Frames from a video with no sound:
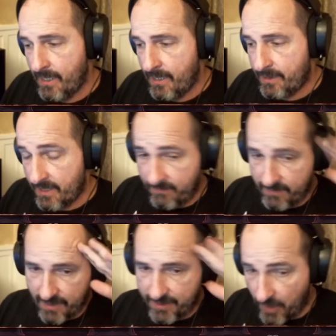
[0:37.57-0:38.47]
even
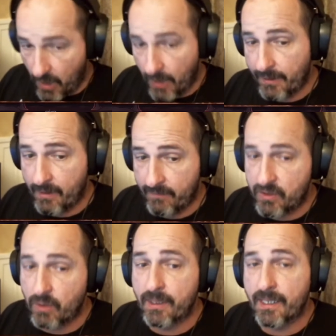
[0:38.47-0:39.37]
the thought of
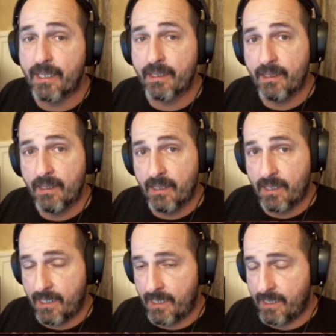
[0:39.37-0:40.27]
doing it,
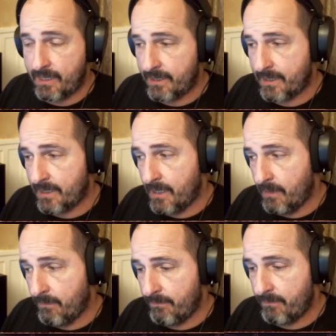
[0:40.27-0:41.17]
and
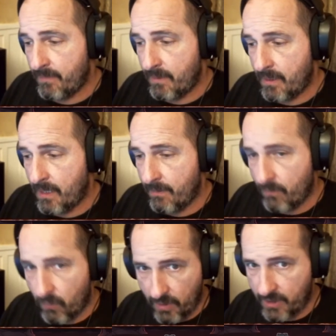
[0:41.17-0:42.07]

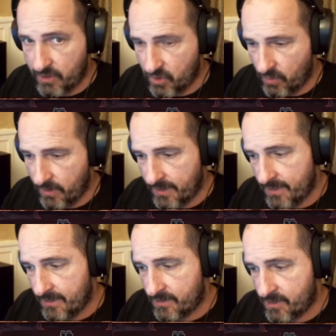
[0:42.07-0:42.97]
I'm really enjoying
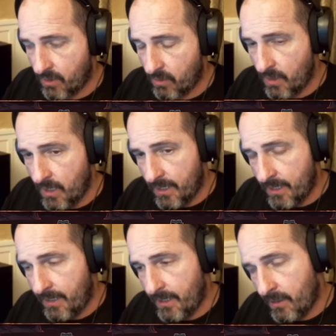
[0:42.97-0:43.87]
these. So,
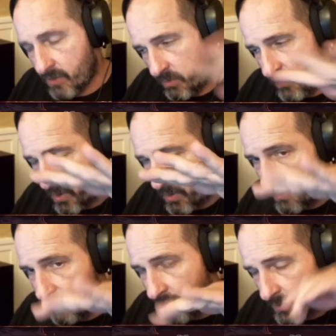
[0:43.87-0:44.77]
and also before we go any
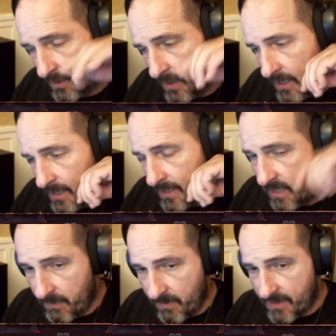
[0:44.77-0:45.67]
further, keep
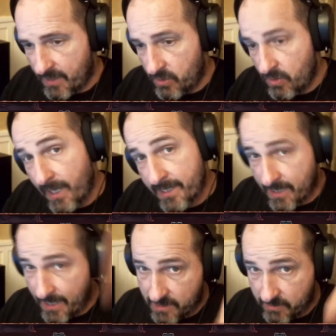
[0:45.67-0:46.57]
in mind that you guys
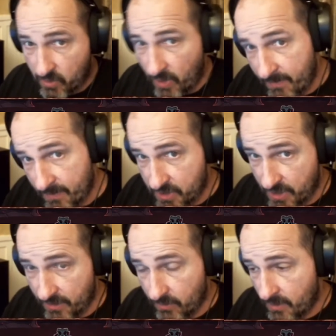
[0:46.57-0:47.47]
can subscribe to the
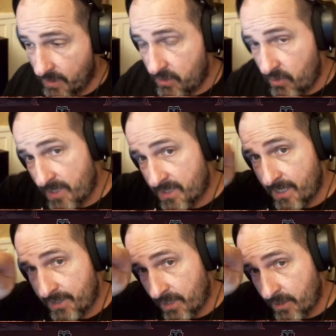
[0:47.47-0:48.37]
channel, and you guys can hit
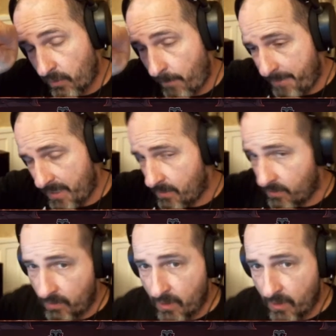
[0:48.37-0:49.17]
that little bell